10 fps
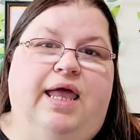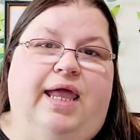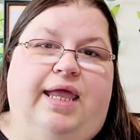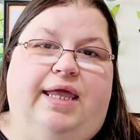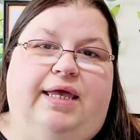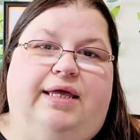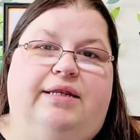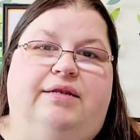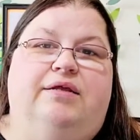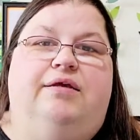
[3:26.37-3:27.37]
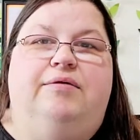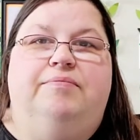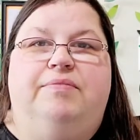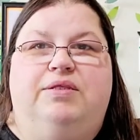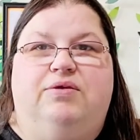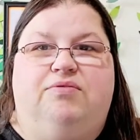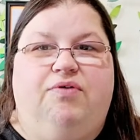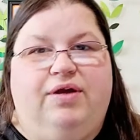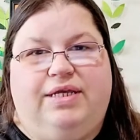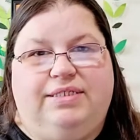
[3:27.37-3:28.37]
and so it's
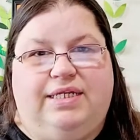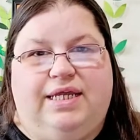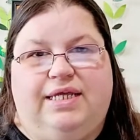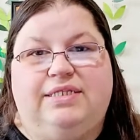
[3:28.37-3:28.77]
very easy to get